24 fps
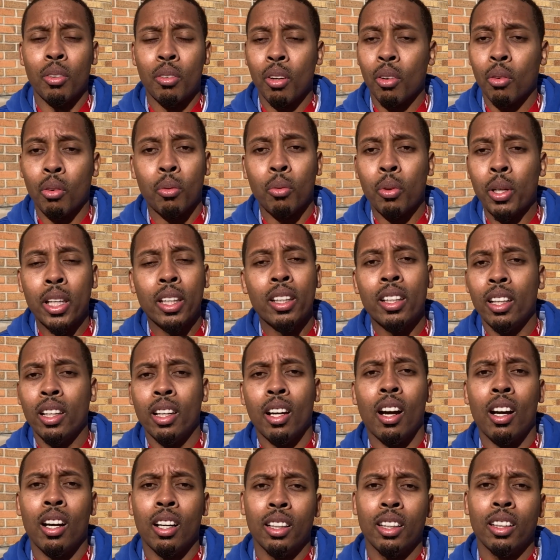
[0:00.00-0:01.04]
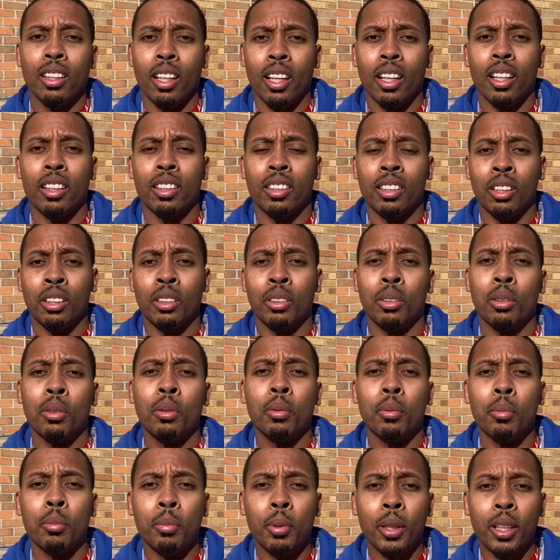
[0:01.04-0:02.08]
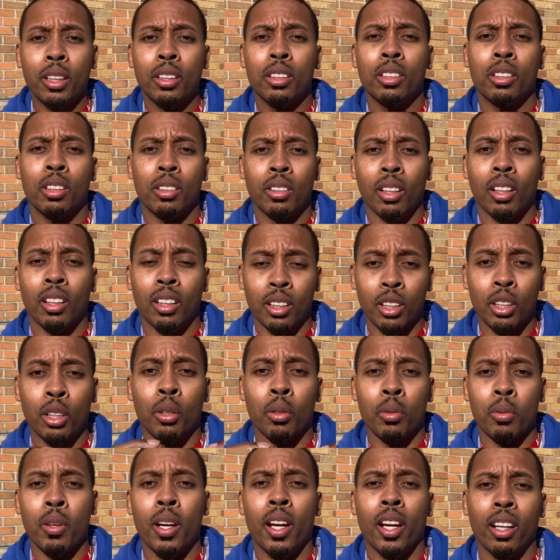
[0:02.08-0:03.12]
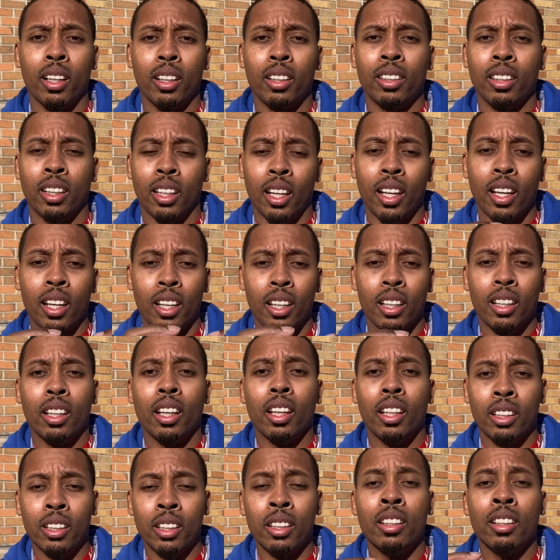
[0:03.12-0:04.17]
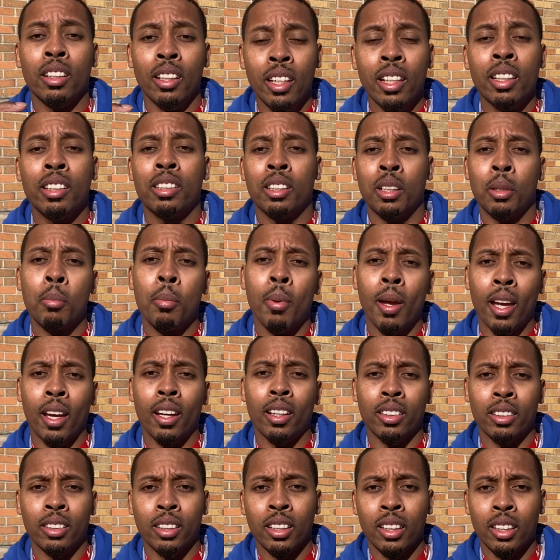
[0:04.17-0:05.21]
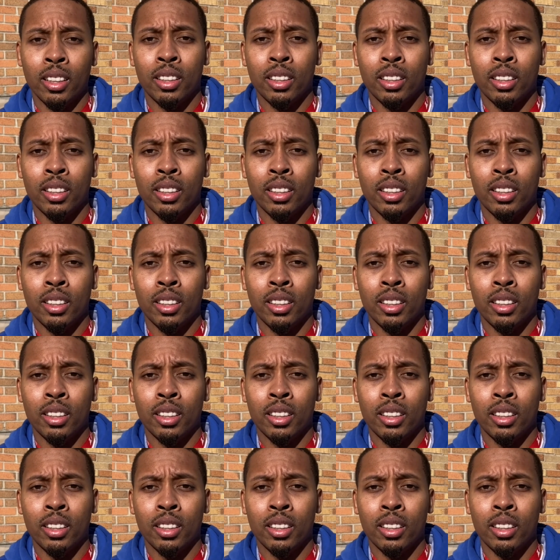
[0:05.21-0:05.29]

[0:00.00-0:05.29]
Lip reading: We need all of that to be correct, and it needs to match.